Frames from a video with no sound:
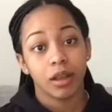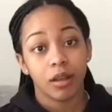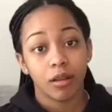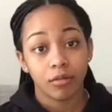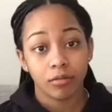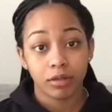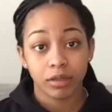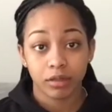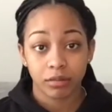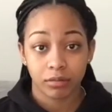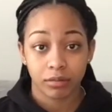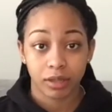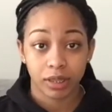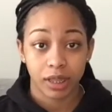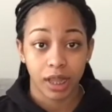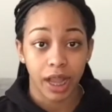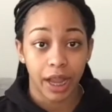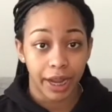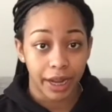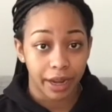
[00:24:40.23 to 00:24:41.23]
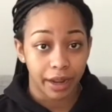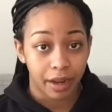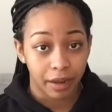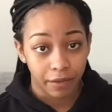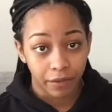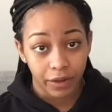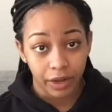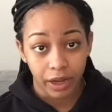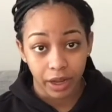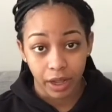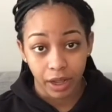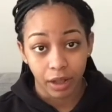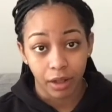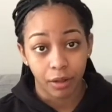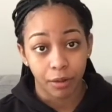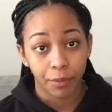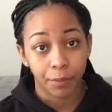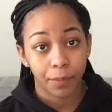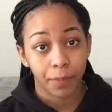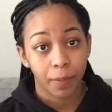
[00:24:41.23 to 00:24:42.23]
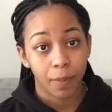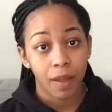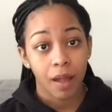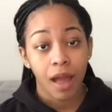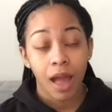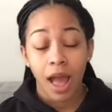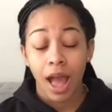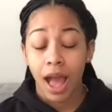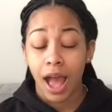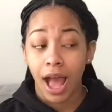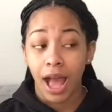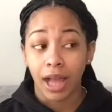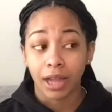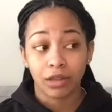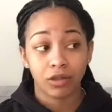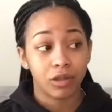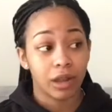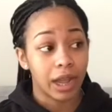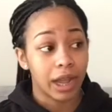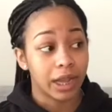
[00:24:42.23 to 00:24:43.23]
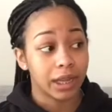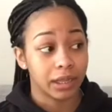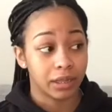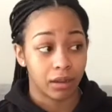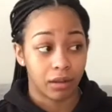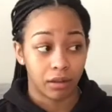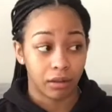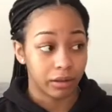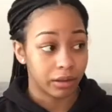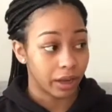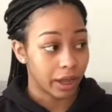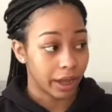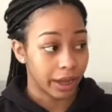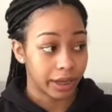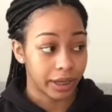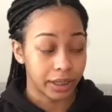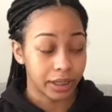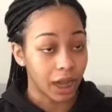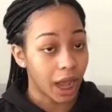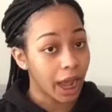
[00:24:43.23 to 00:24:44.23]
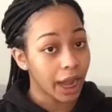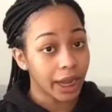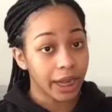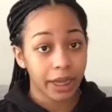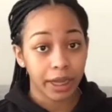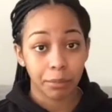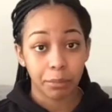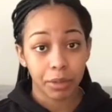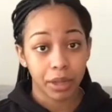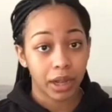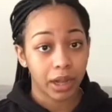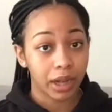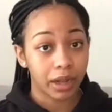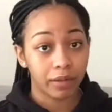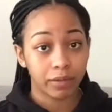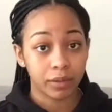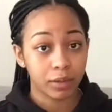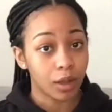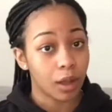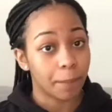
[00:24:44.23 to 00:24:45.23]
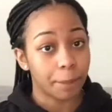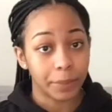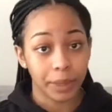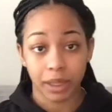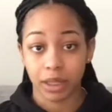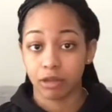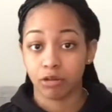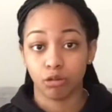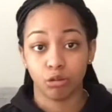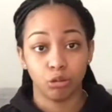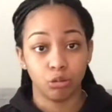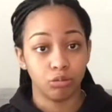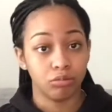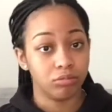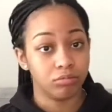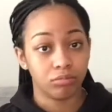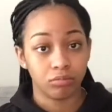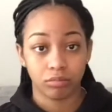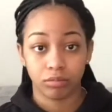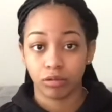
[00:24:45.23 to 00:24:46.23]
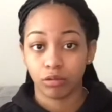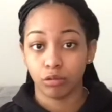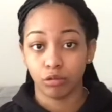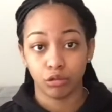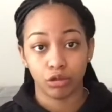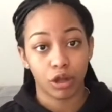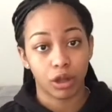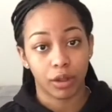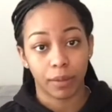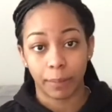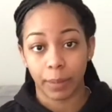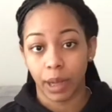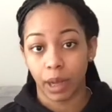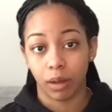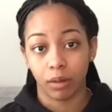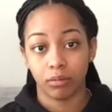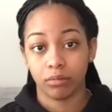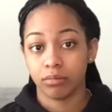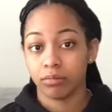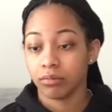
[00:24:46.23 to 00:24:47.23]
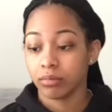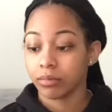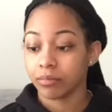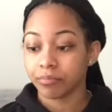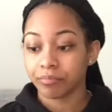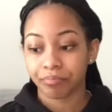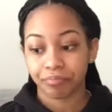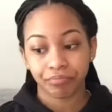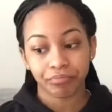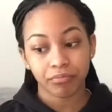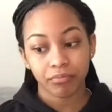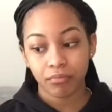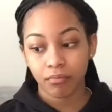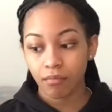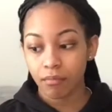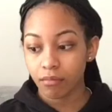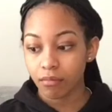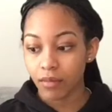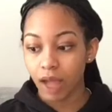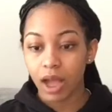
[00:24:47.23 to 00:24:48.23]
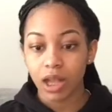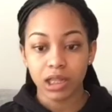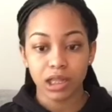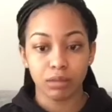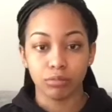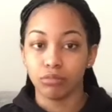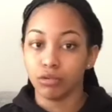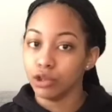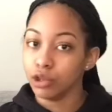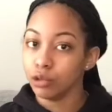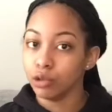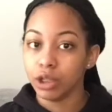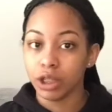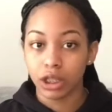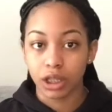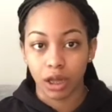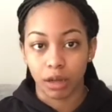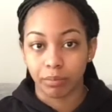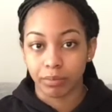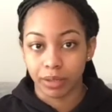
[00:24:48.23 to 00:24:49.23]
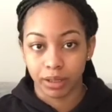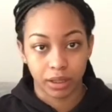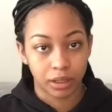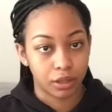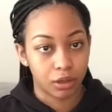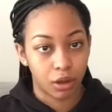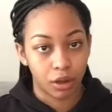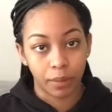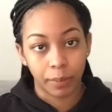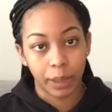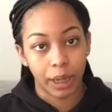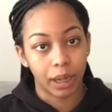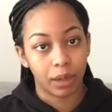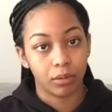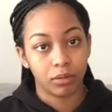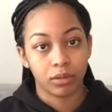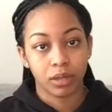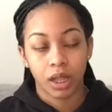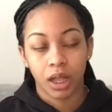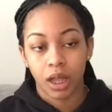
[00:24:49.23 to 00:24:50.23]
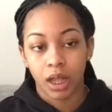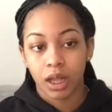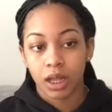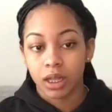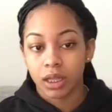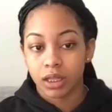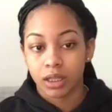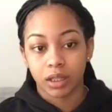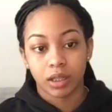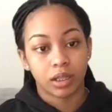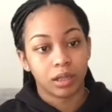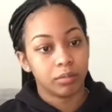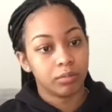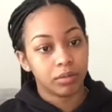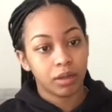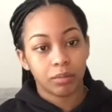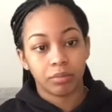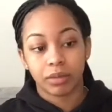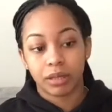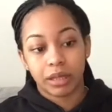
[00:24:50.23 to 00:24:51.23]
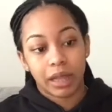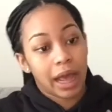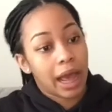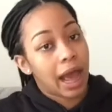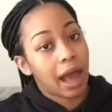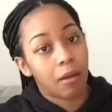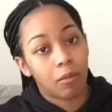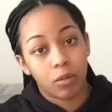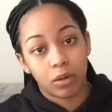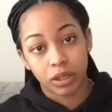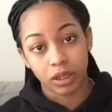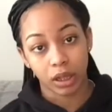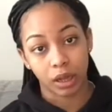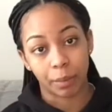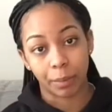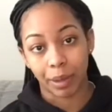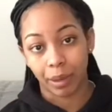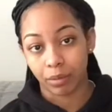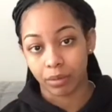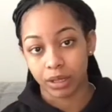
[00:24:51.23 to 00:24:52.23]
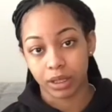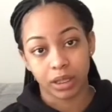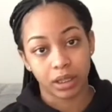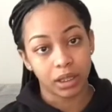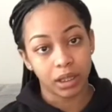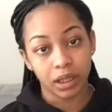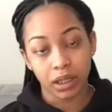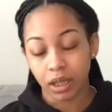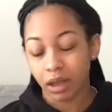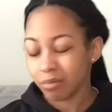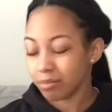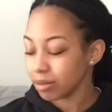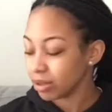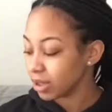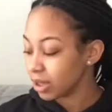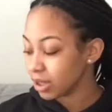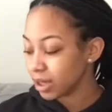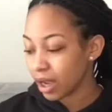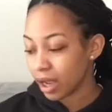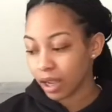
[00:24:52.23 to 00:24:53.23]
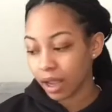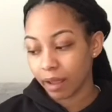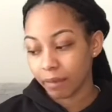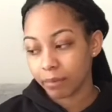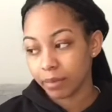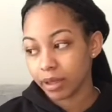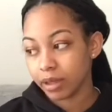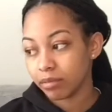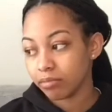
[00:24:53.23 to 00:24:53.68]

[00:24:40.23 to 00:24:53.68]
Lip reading: this was the end of the video. I tried, y'all. Like, y'all ain't give me enough topics to talk about. Some juicy topics to talk about. Some topics that I won't talk about, because the topics that y'all gave me